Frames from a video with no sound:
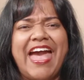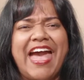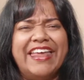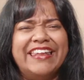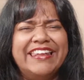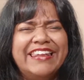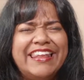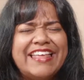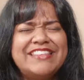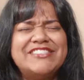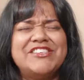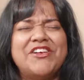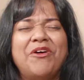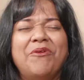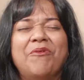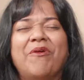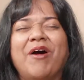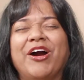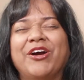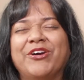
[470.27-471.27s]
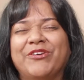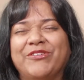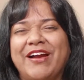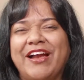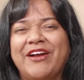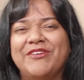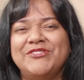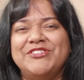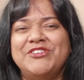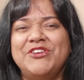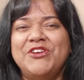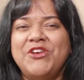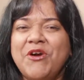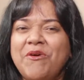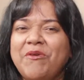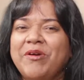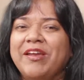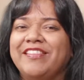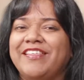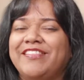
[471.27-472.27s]
And let's all walk around
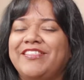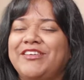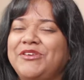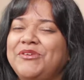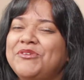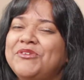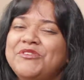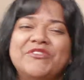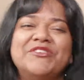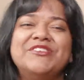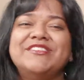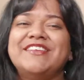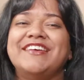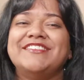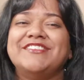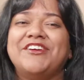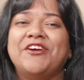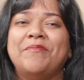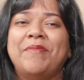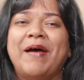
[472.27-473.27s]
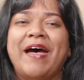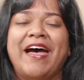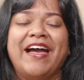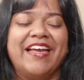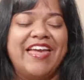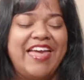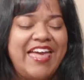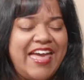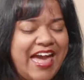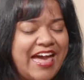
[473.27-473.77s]
knowing that the universe has our back